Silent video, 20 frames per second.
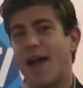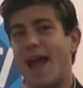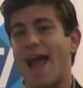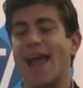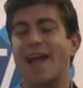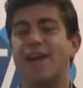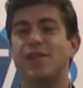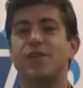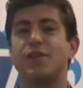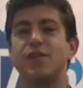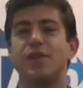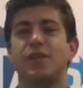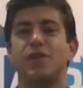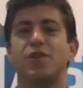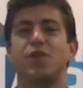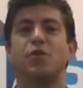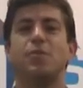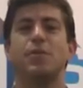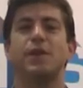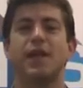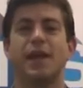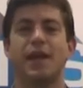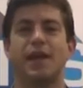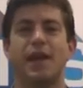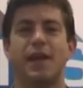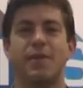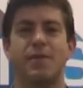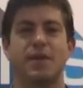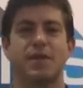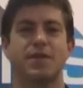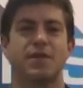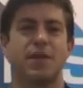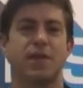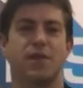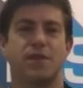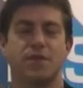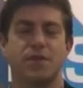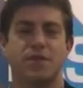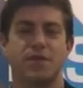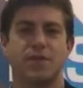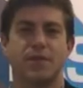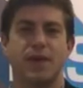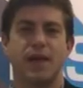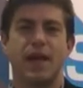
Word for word: and you need human dynamic skills.